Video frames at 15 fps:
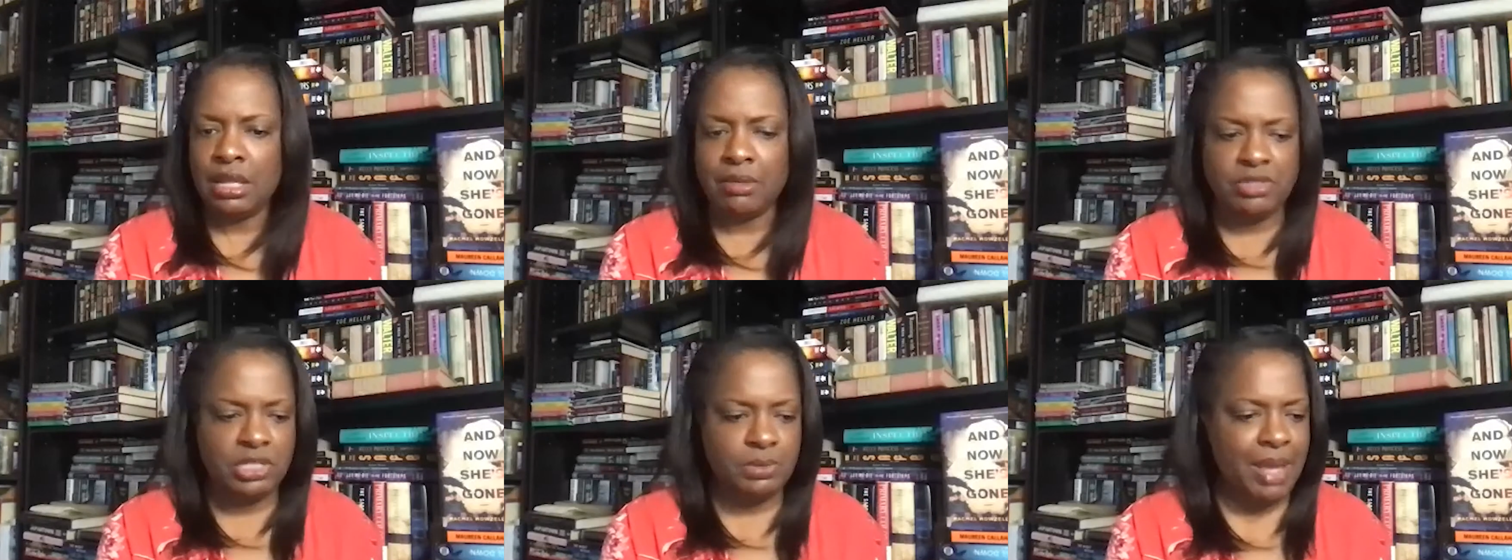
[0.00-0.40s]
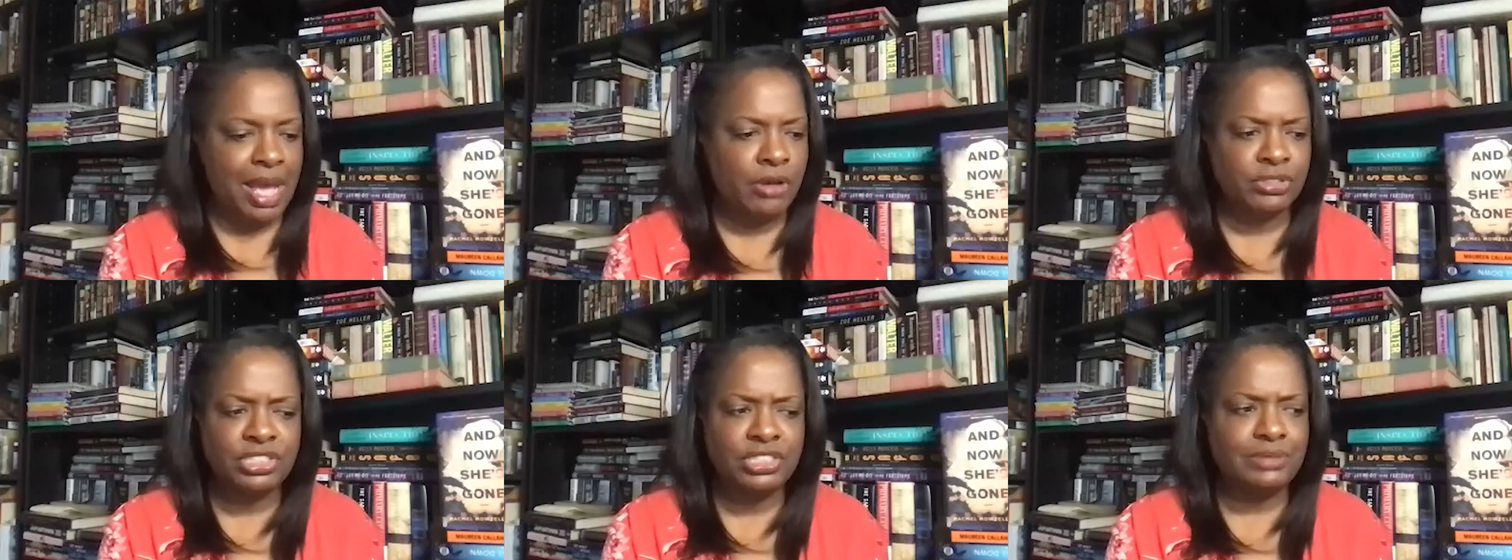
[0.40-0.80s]

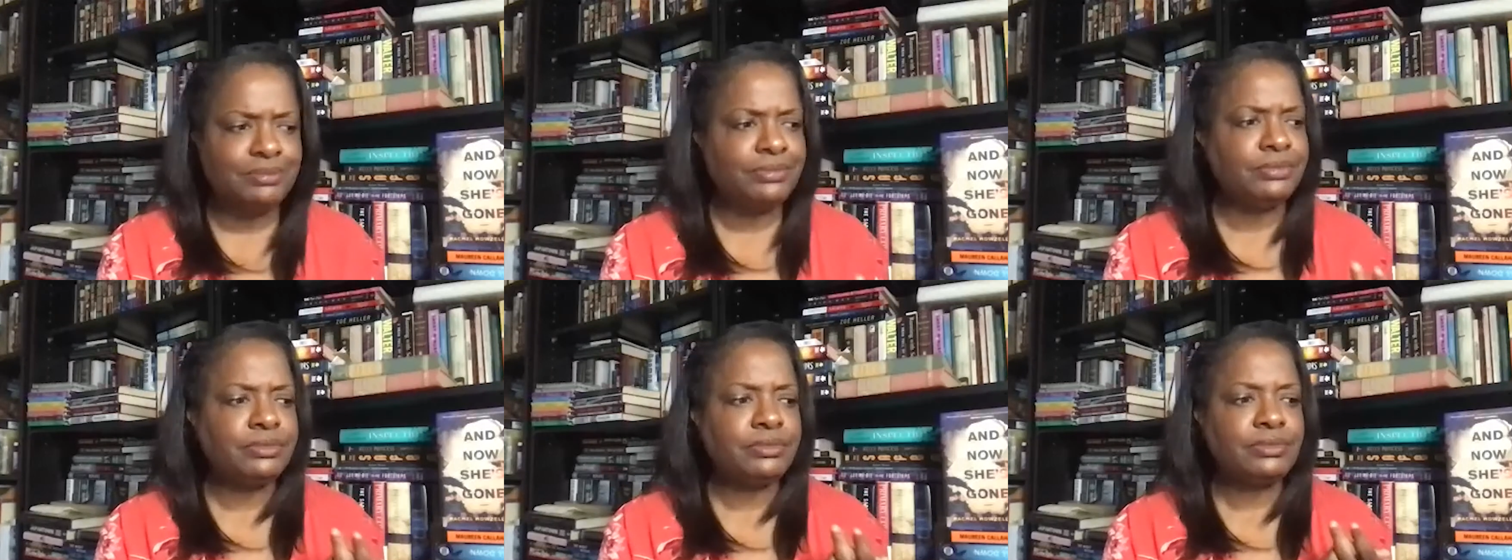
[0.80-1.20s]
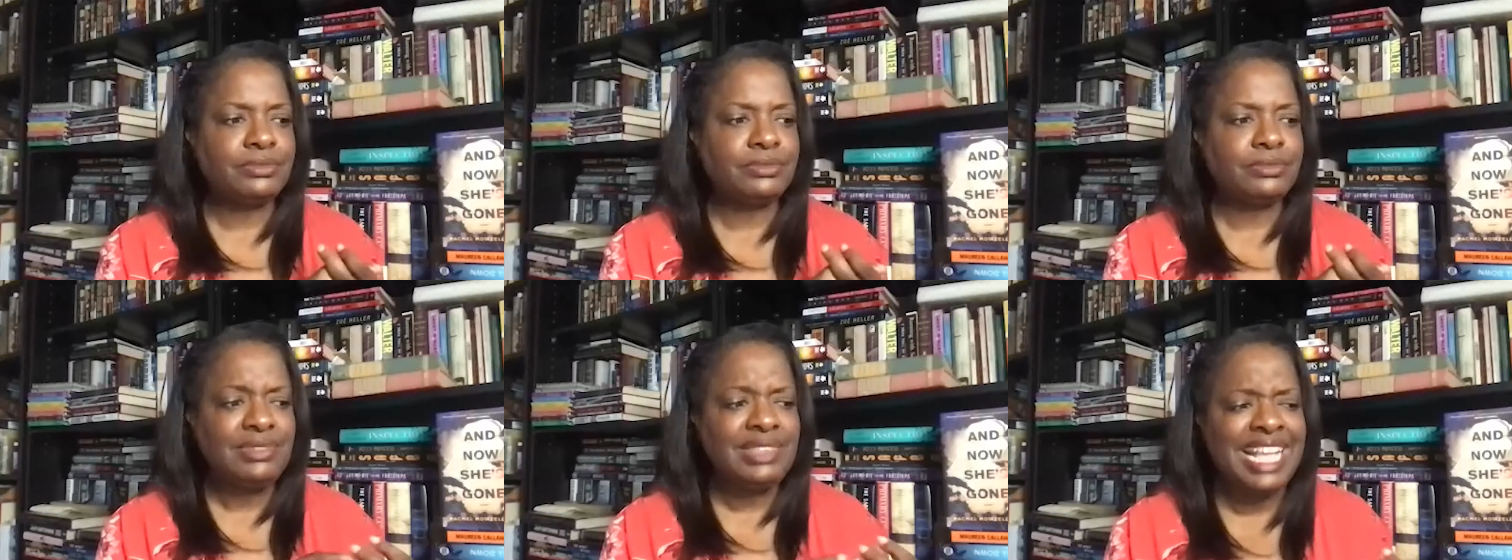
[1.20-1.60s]
spouse,
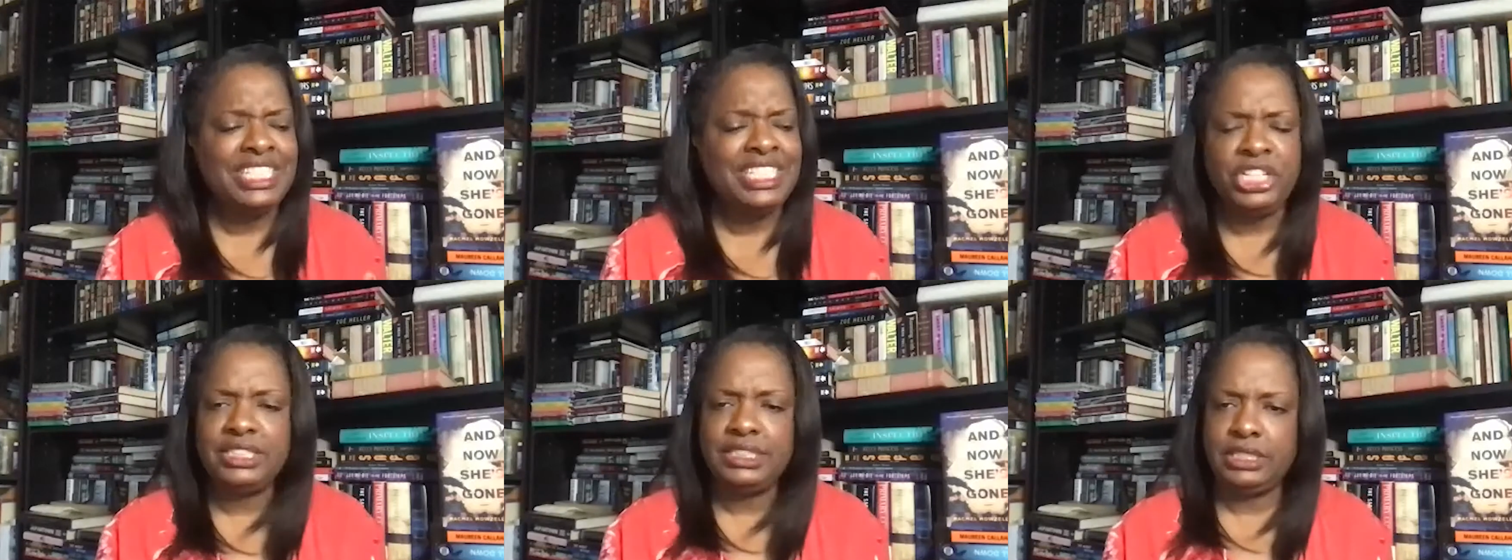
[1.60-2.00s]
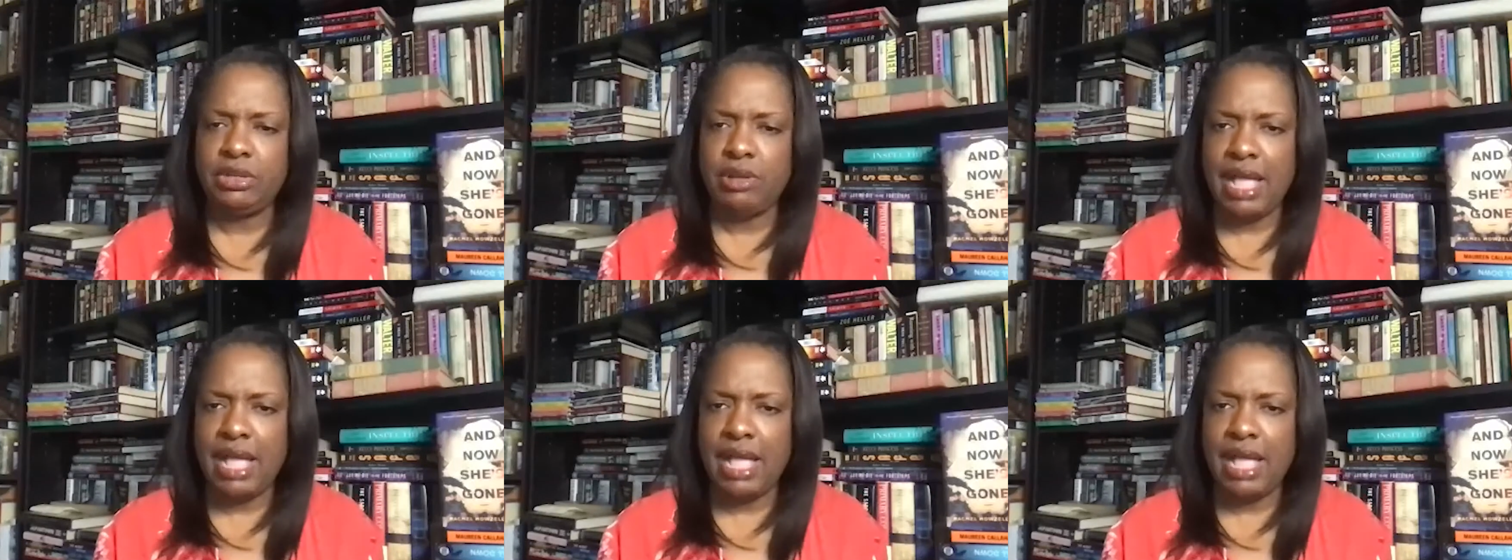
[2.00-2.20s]
that she can still